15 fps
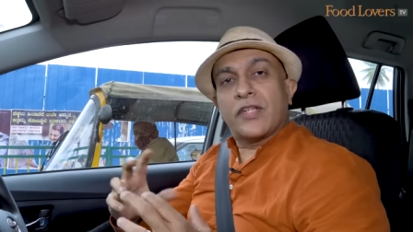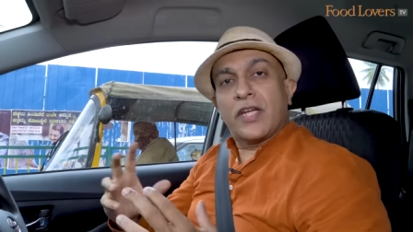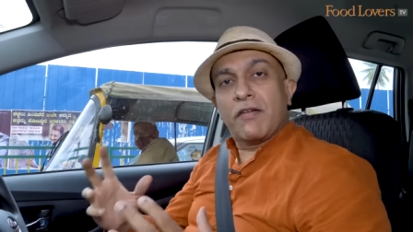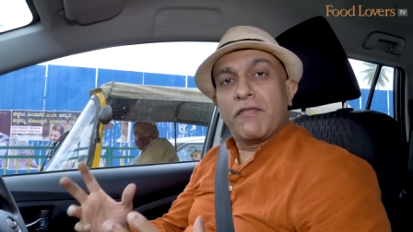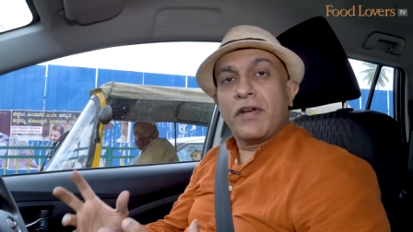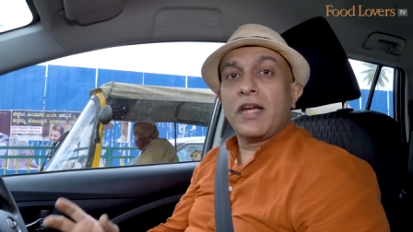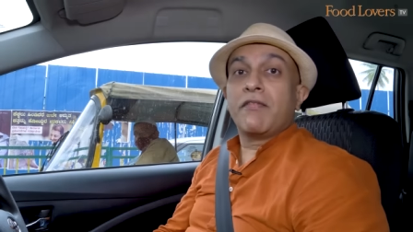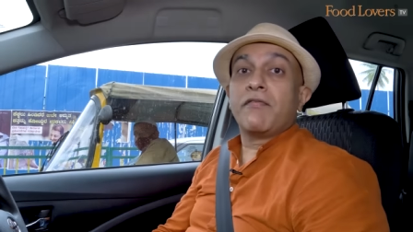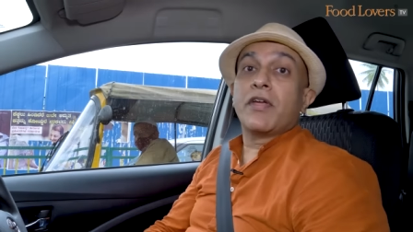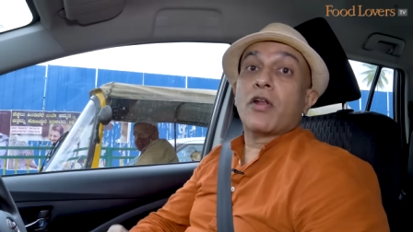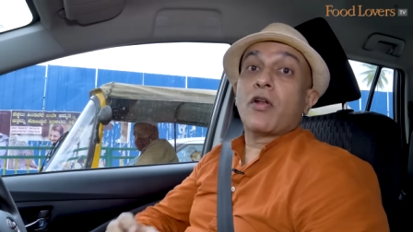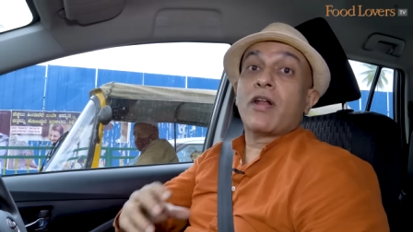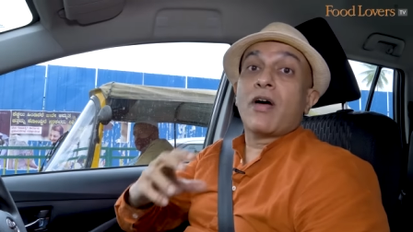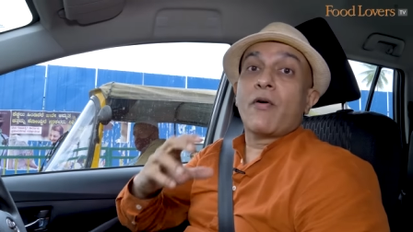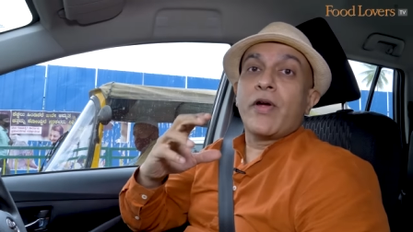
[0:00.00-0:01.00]
this evening, we
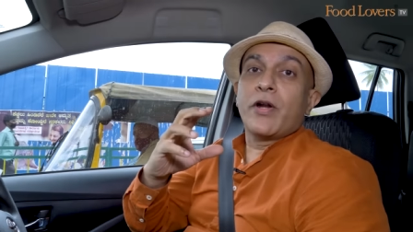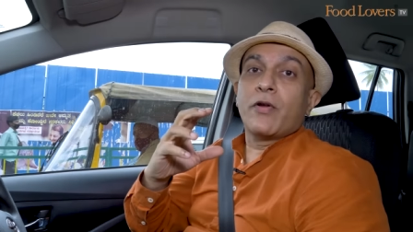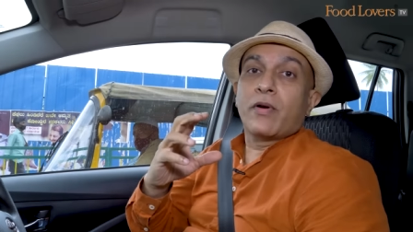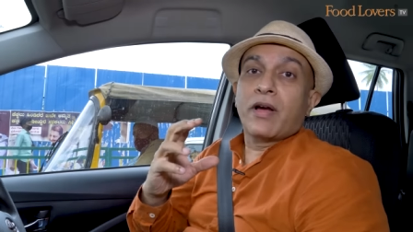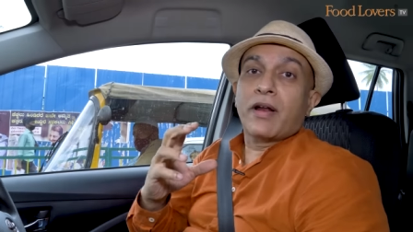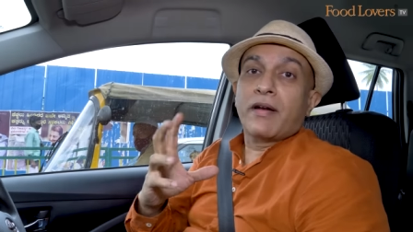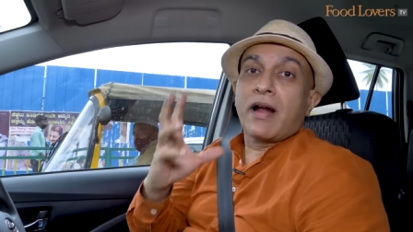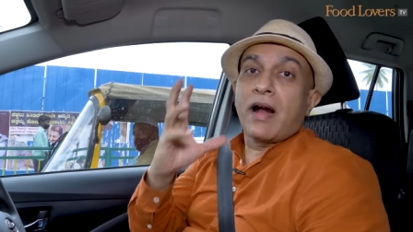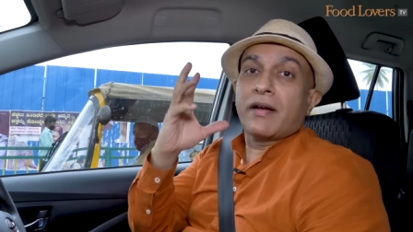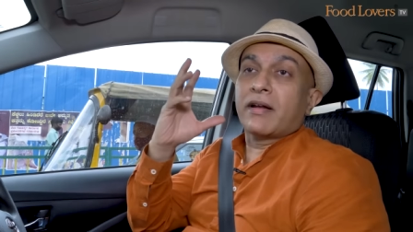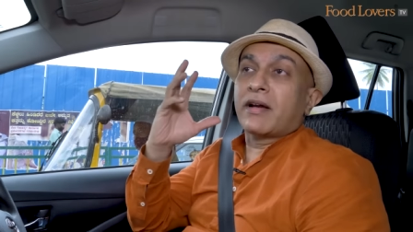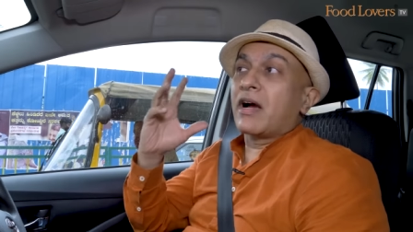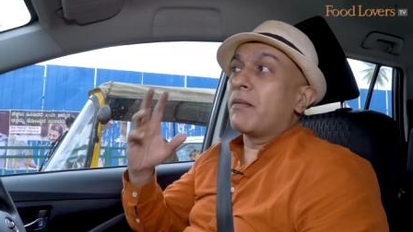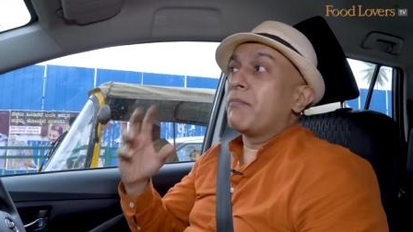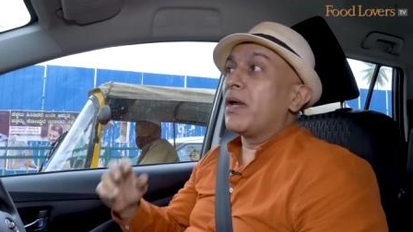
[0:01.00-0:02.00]
are on our way to
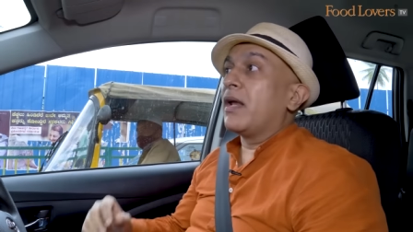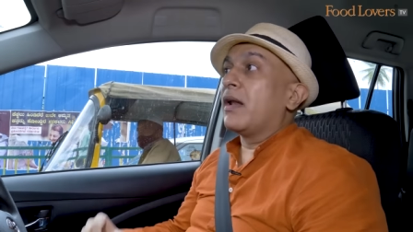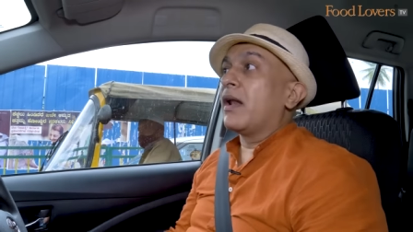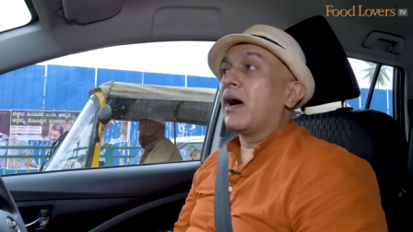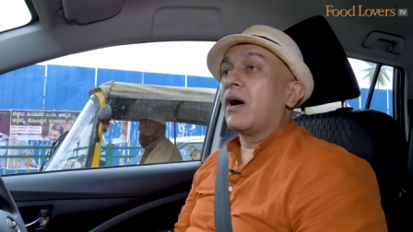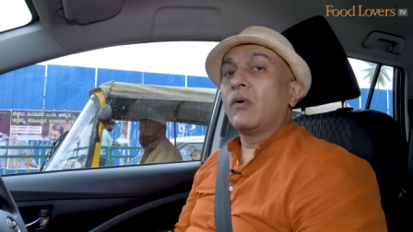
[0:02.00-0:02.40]
Karnataka Bhel